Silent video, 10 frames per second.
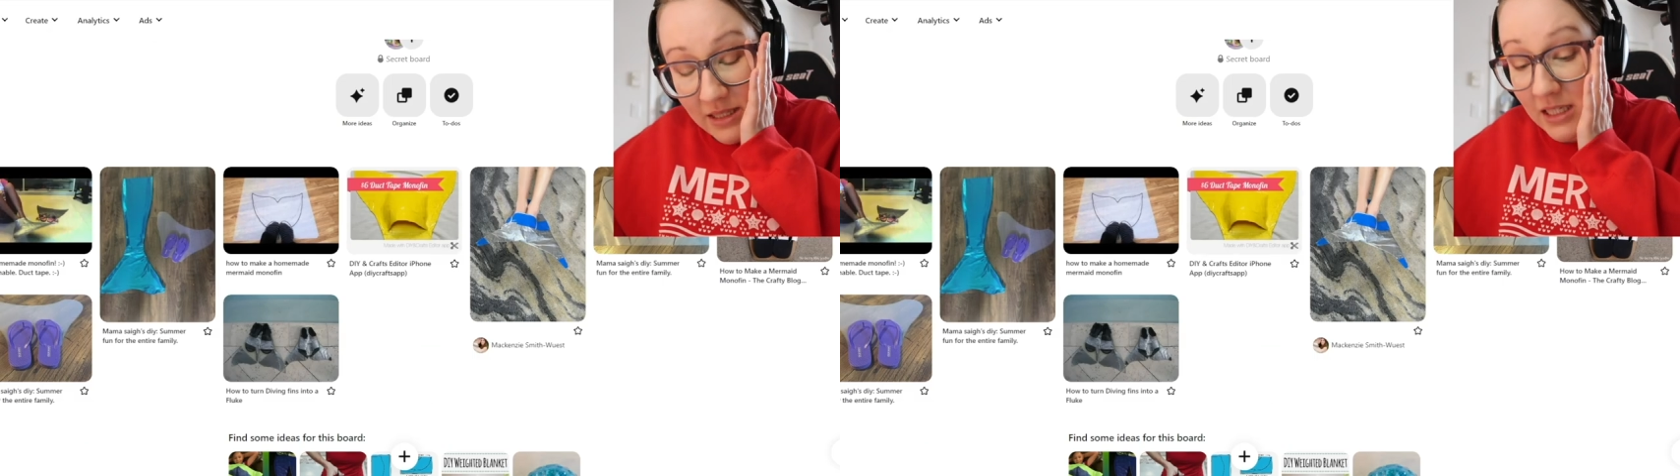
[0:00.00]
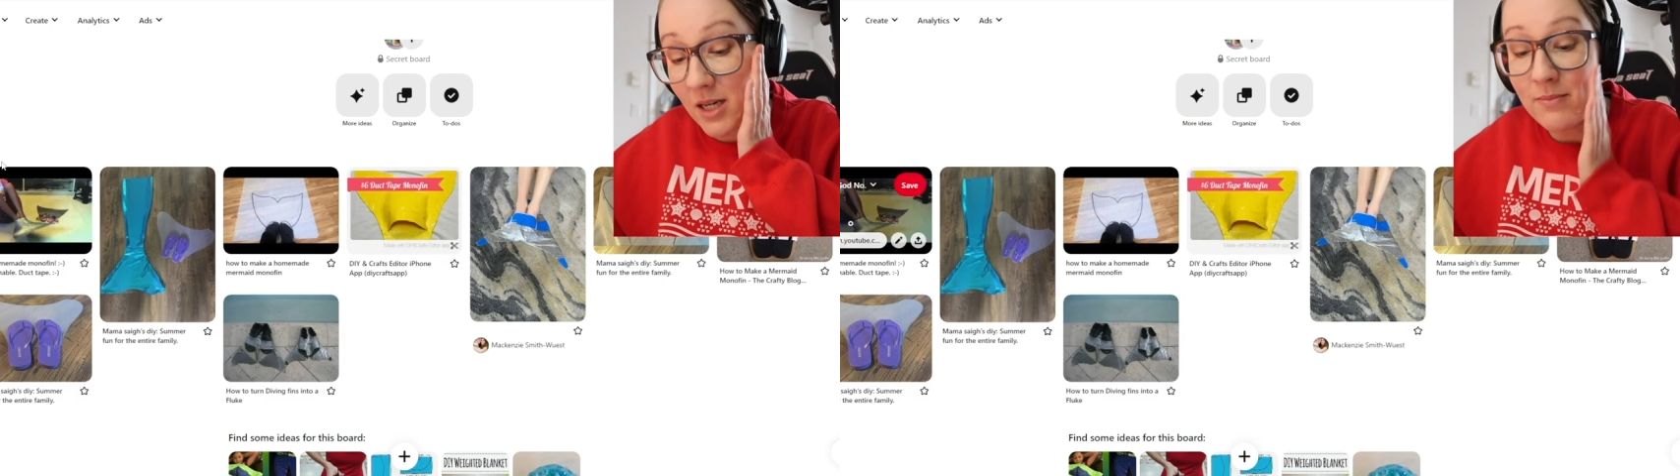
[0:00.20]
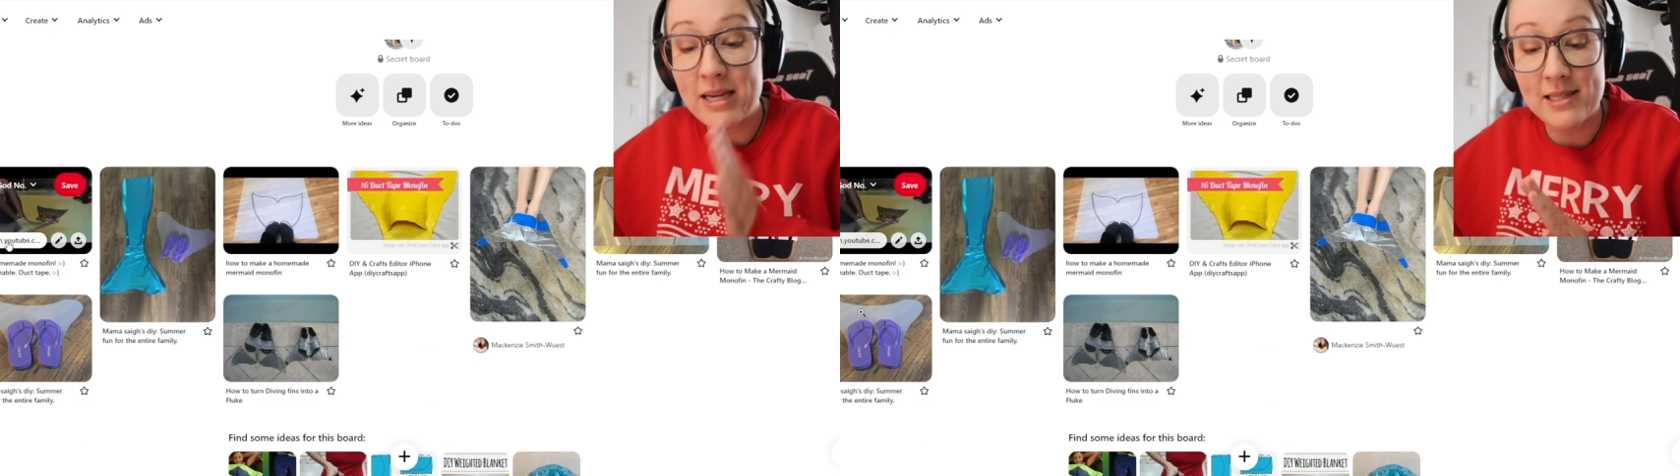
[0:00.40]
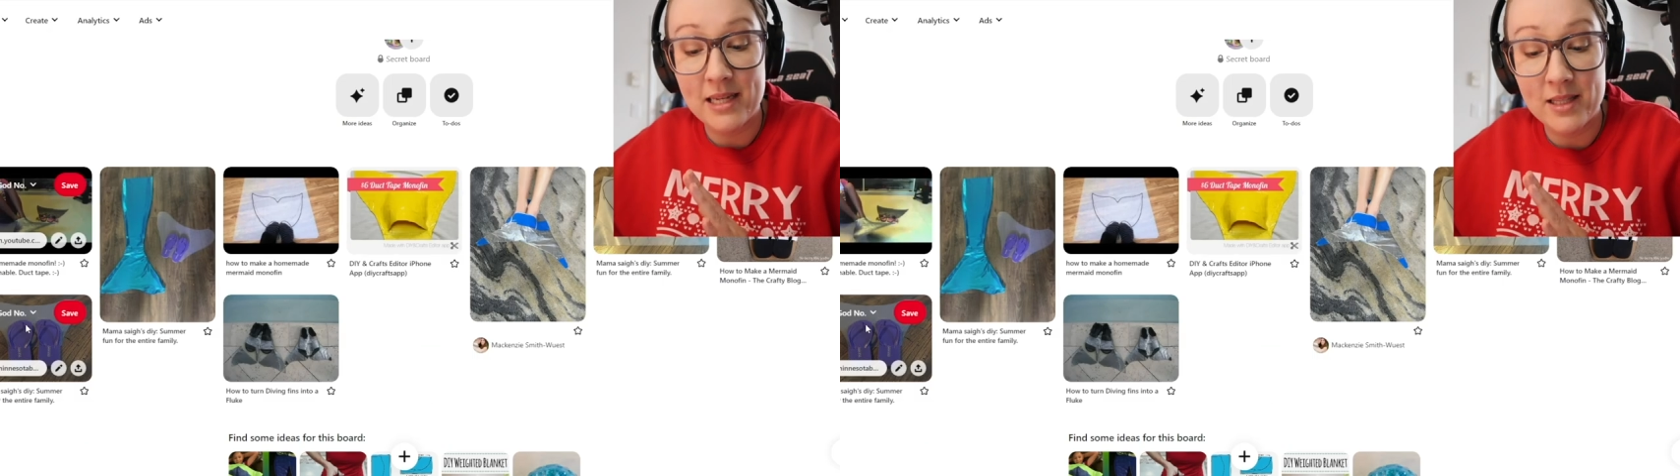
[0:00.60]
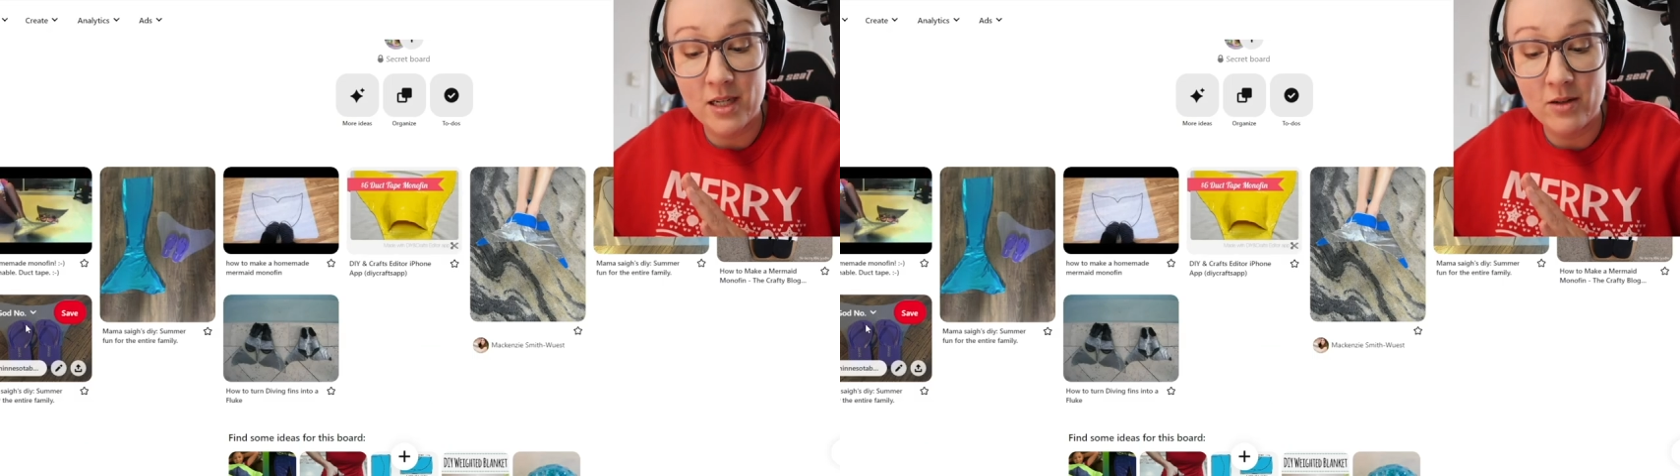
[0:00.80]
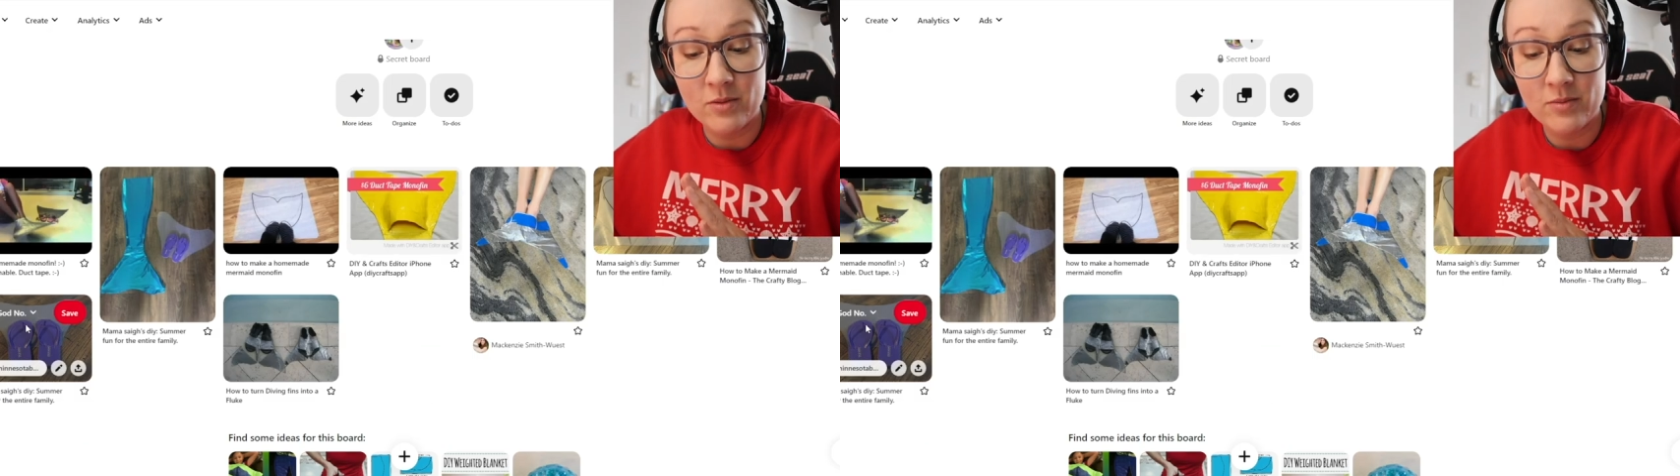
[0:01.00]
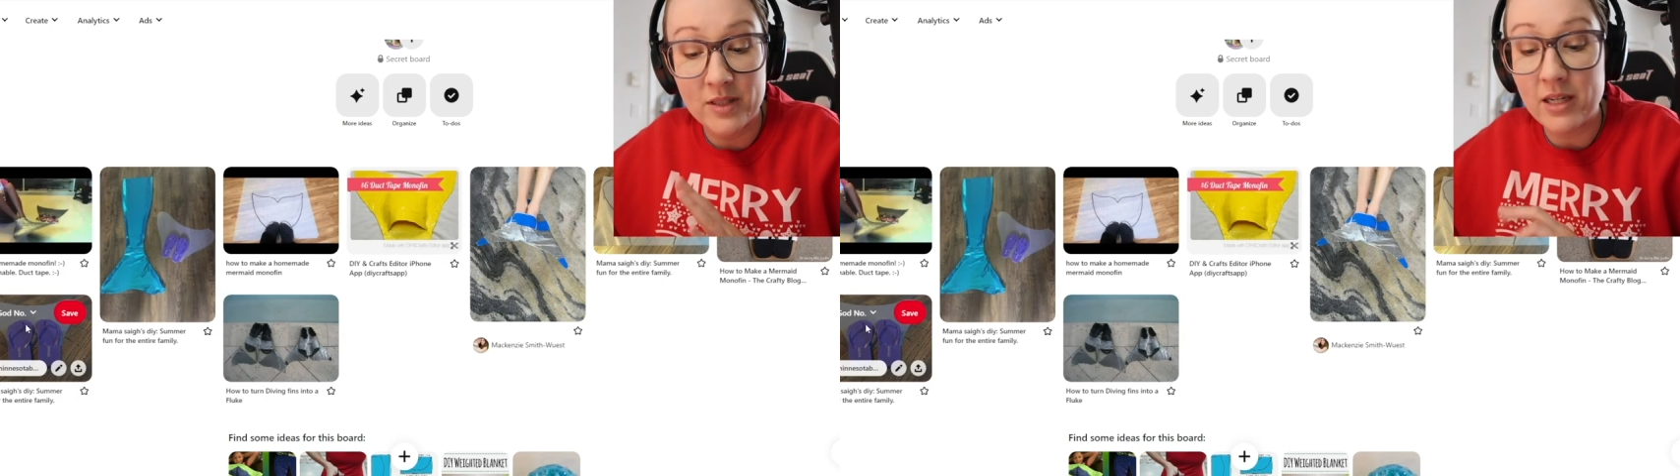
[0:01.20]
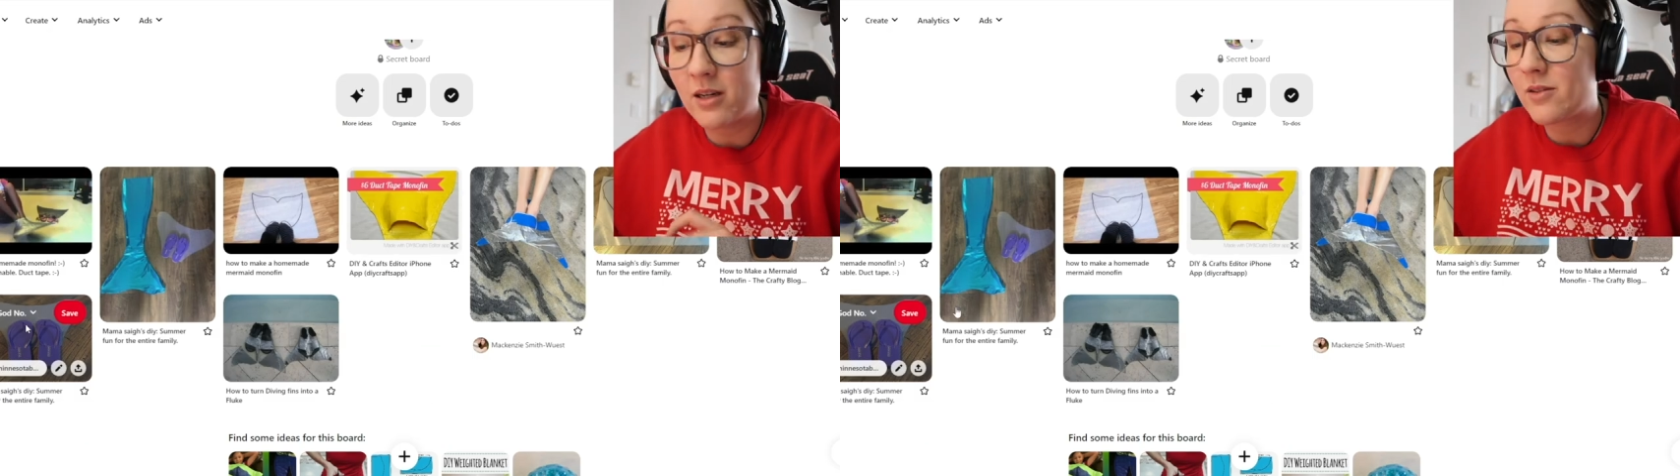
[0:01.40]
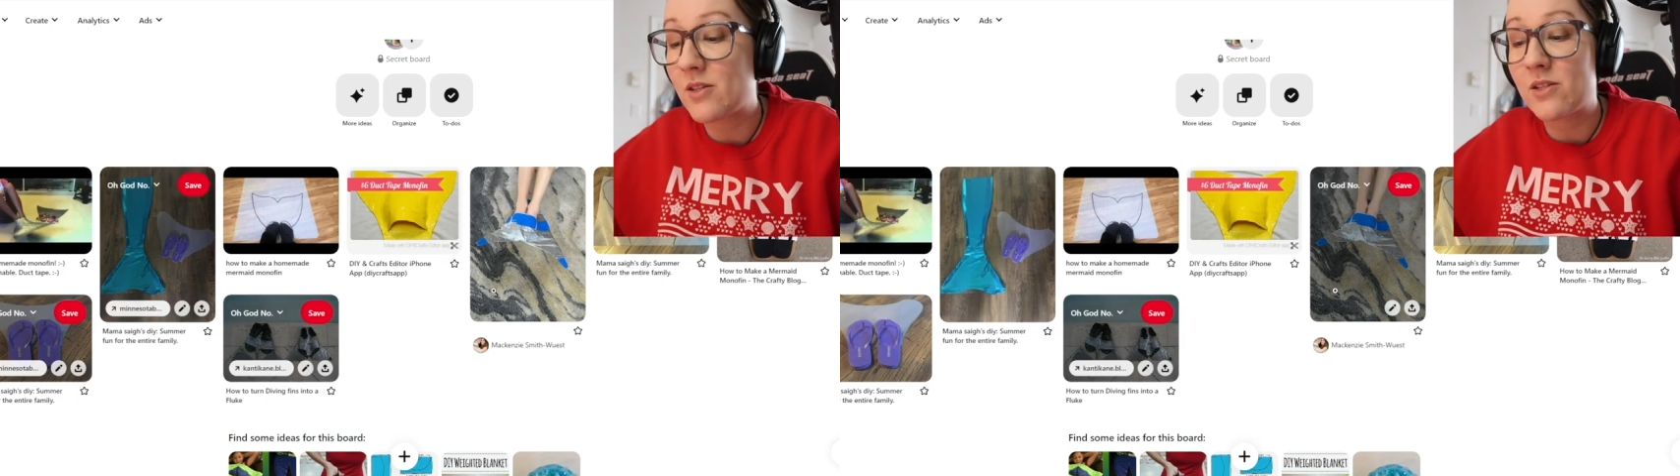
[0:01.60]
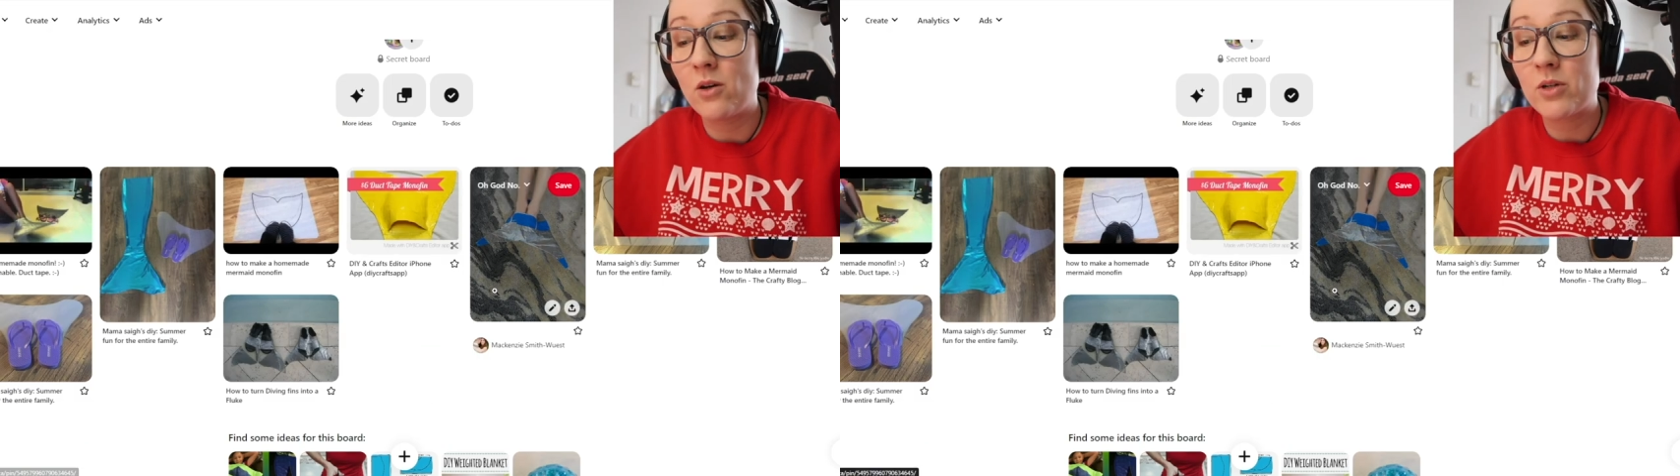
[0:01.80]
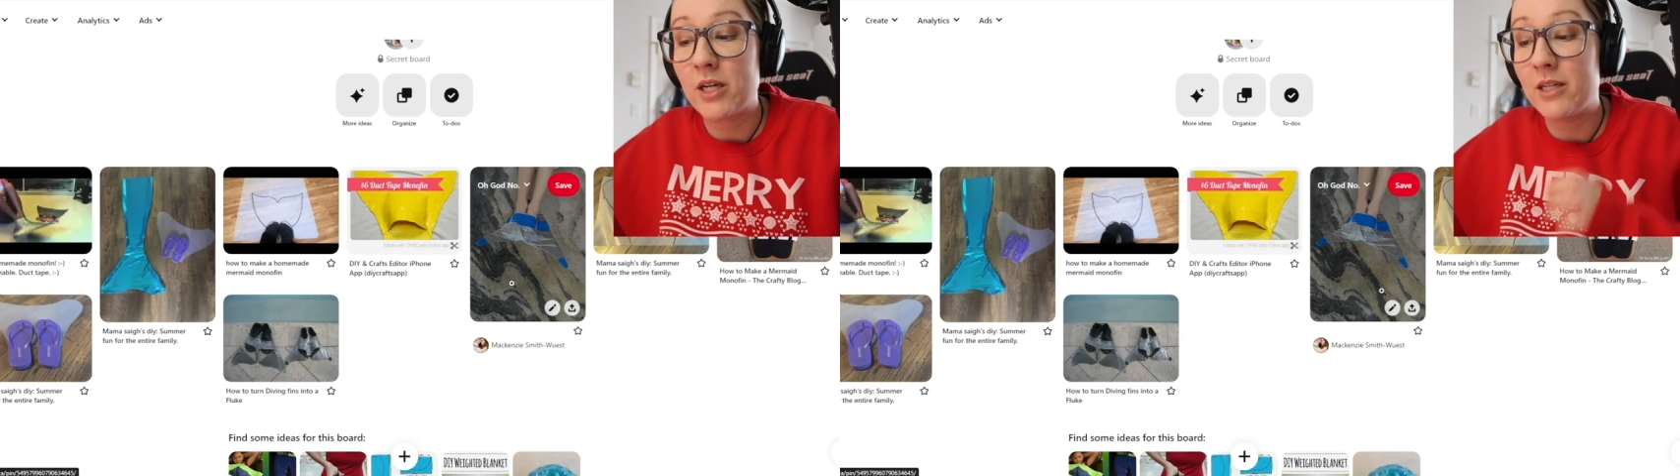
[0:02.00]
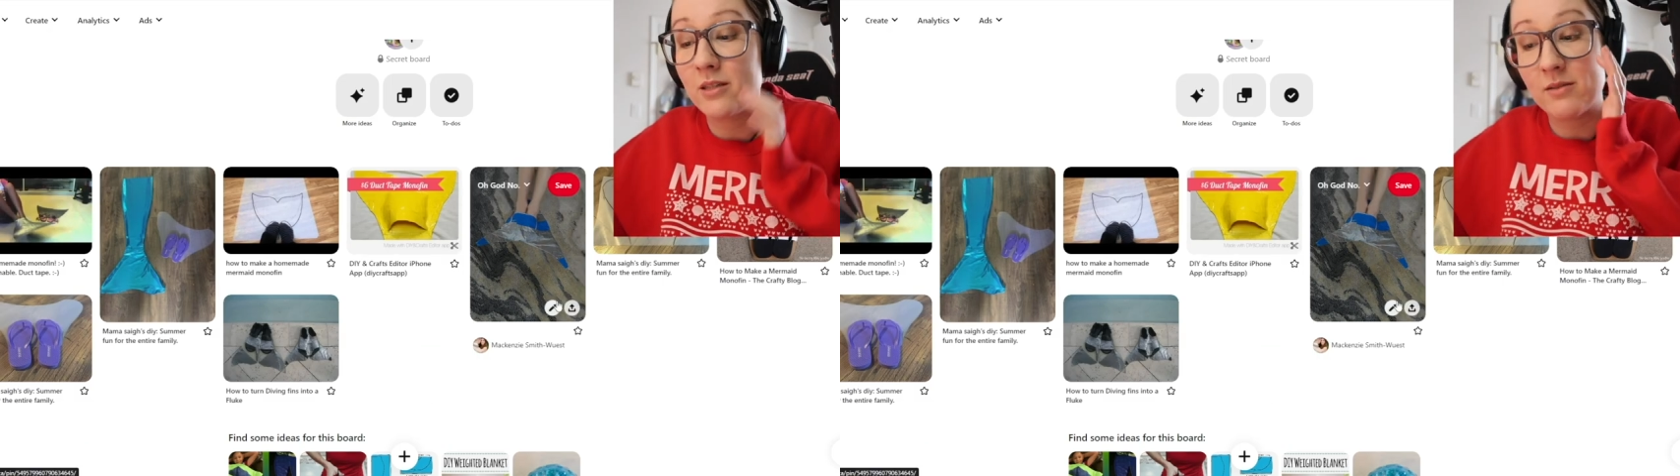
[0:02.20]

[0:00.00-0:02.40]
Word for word: They're amazing though. They're so good.